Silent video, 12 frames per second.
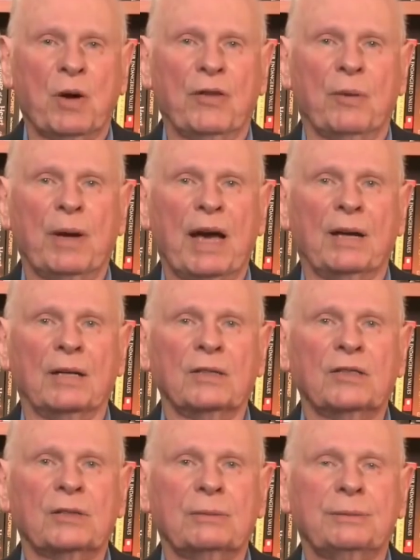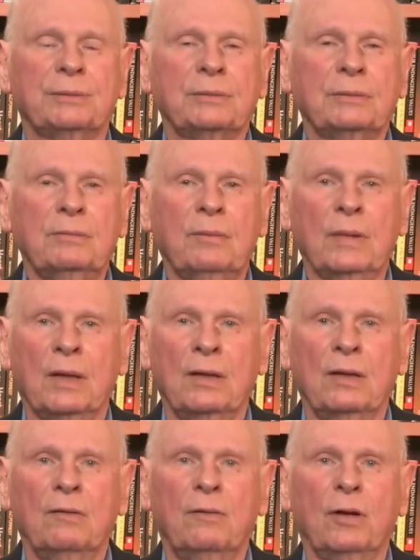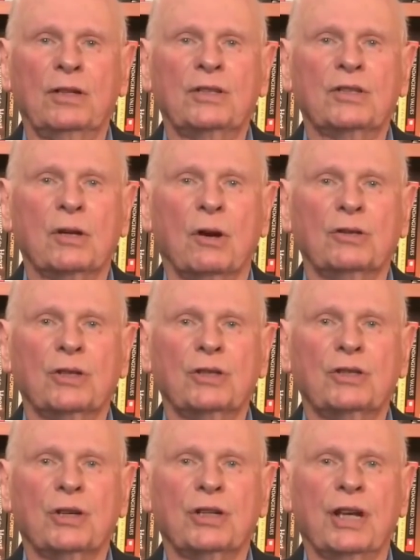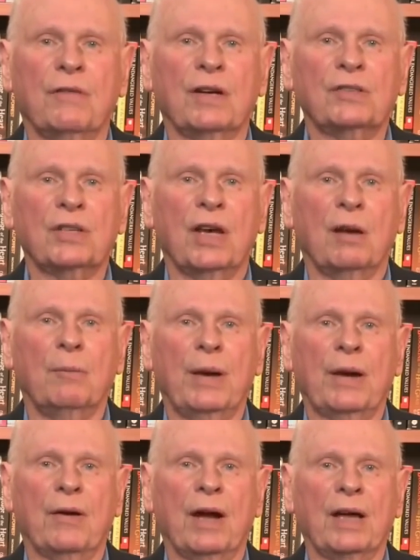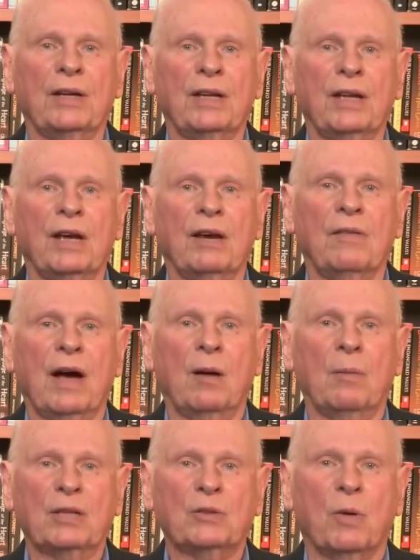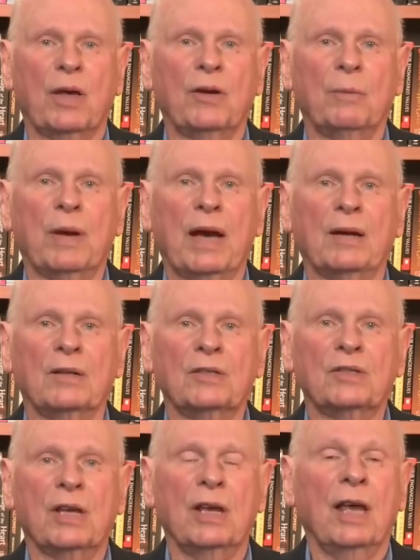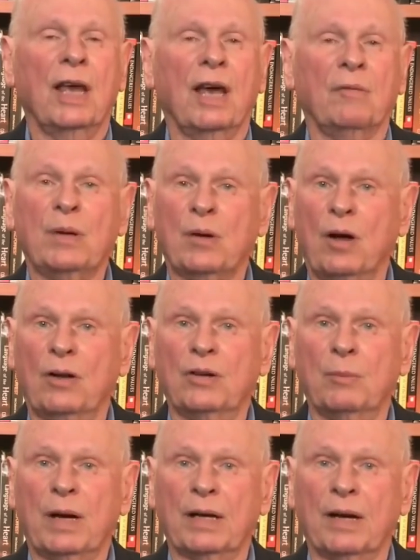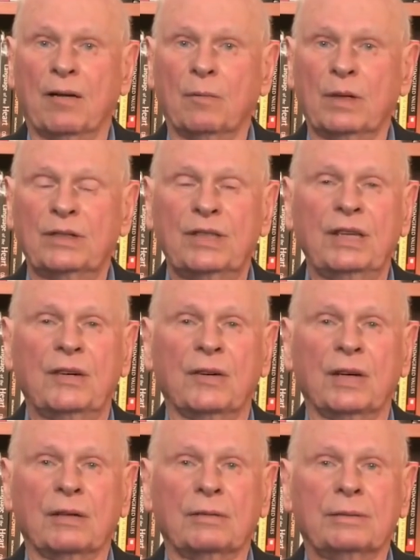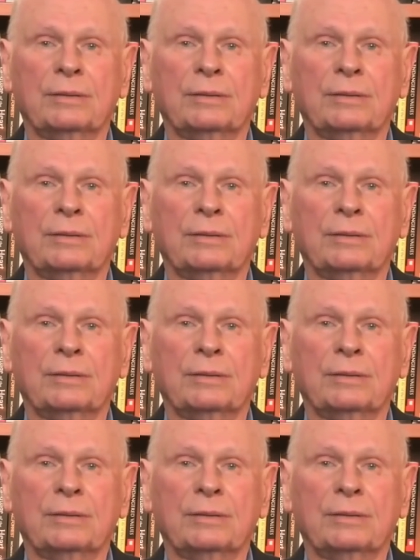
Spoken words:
weather patterns, full disclosure should give us a better idea of how much weather patterns have been altered by government tinkering.